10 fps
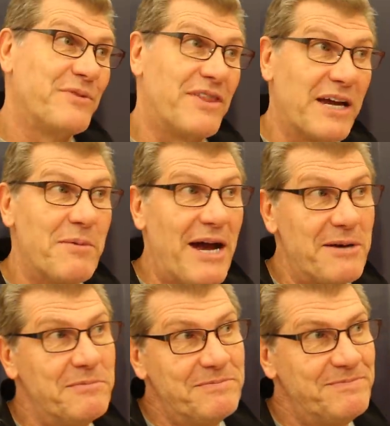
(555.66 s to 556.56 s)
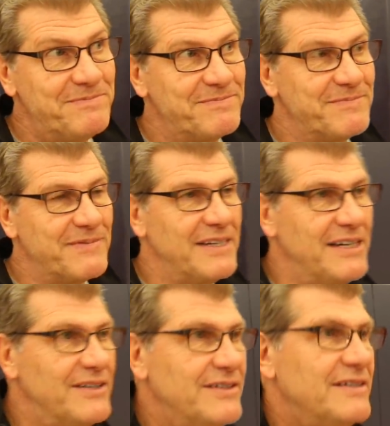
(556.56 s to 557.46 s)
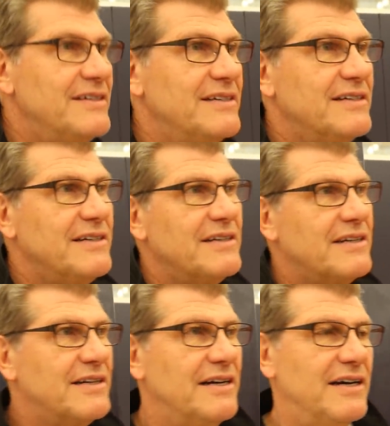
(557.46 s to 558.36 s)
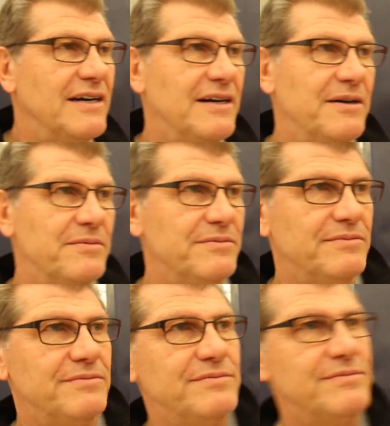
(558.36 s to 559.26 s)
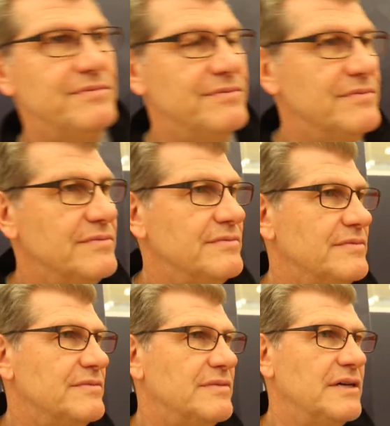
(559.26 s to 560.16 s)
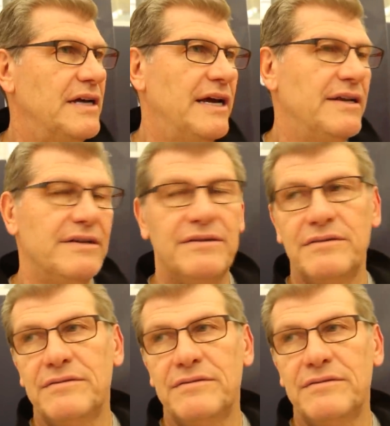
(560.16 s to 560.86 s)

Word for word: You think about it, you know. Um, and